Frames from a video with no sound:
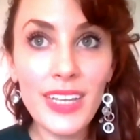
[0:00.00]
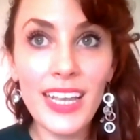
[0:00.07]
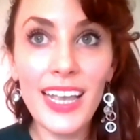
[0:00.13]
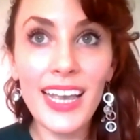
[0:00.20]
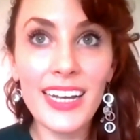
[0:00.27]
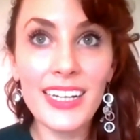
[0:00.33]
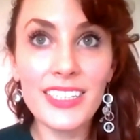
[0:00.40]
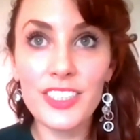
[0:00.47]

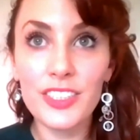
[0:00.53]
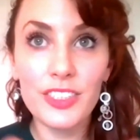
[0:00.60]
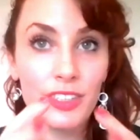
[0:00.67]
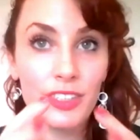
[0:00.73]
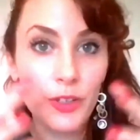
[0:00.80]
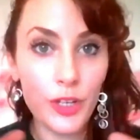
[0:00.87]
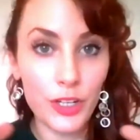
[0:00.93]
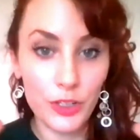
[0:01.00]
And
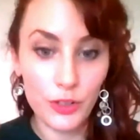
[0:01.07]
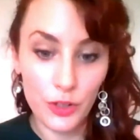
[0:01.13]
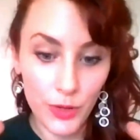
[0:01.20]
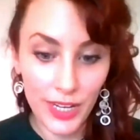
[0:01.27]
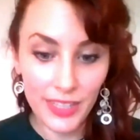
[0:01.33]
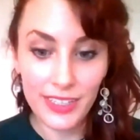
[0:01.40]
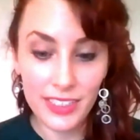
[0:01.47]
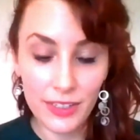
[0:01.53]
you can
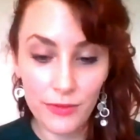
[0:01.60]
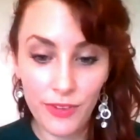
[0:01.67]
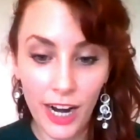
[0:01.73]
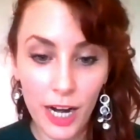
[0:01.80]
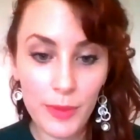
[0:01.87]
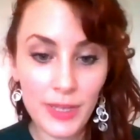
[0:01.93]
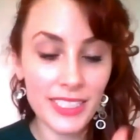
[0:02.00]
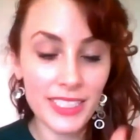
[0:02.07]
create this
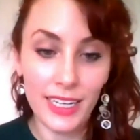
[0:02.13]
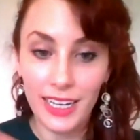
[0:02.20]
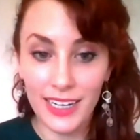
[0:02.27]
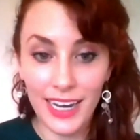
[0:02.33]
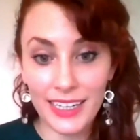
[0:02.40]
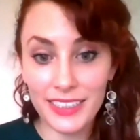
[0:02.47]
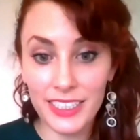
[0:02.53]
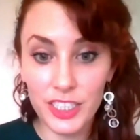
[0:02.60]
environment and
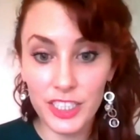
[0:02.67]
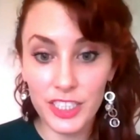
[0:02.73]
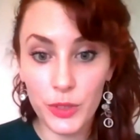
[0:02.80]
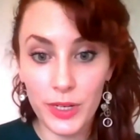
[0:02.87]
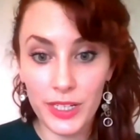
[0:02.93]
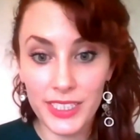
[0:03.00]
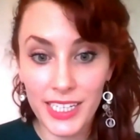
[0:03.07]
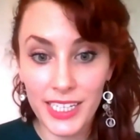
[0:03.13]
connect it to
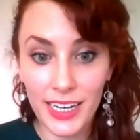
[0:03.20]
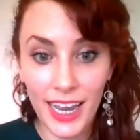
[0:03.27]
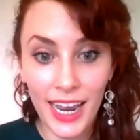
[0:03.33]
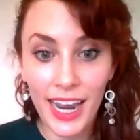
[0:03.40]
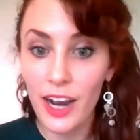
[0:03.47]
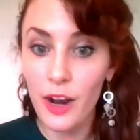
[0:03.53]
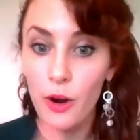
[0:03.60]
a DNA,